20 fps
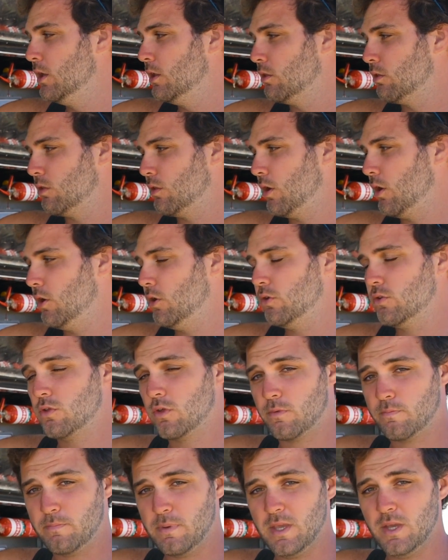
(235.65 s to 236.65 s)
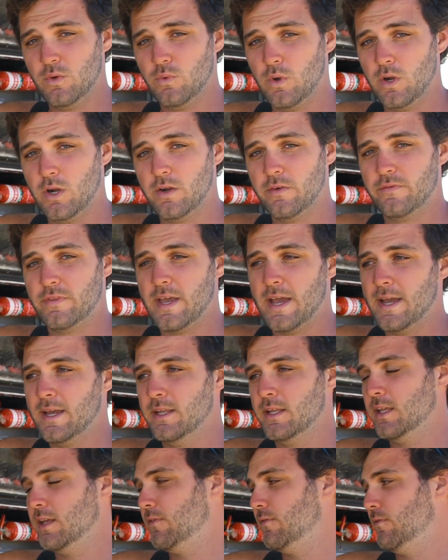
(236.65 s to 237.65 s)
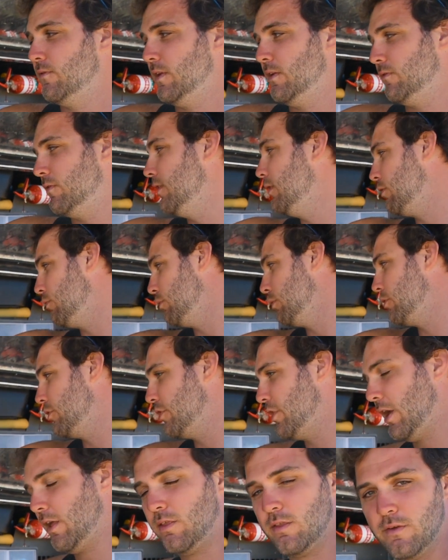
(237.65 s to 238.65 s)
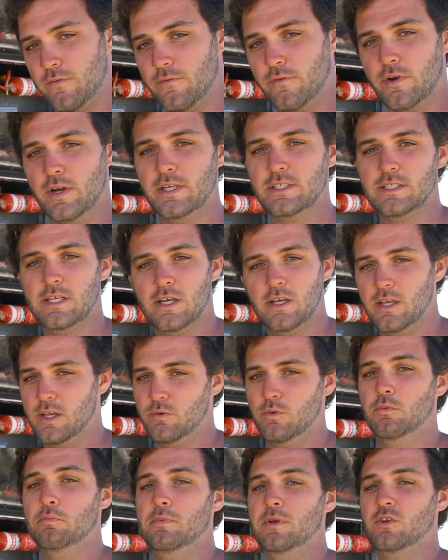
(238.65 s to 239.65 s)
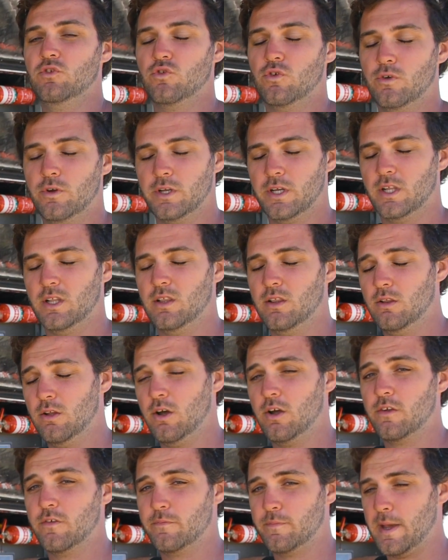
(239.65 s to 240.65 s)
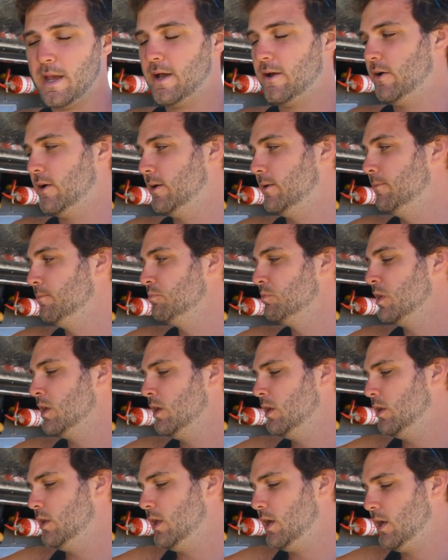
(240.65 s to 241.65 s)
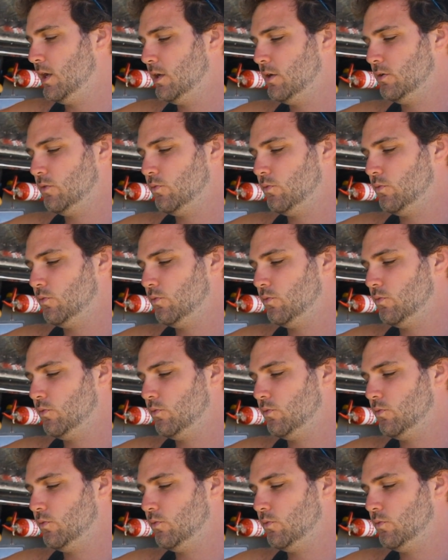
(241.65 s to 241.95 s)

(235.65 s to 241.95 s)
So just be aware of that. If this was just a freezer, it would be drawing a lot of power. Now,